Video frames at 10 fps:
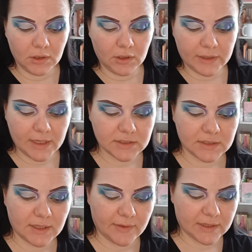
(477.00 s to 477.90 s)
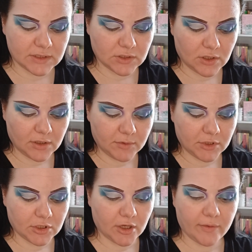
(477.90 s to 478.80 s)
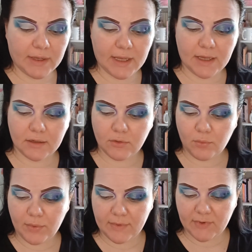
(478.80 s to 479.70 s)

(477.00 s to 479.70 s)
Okay, so now that's done, I'm going to go in with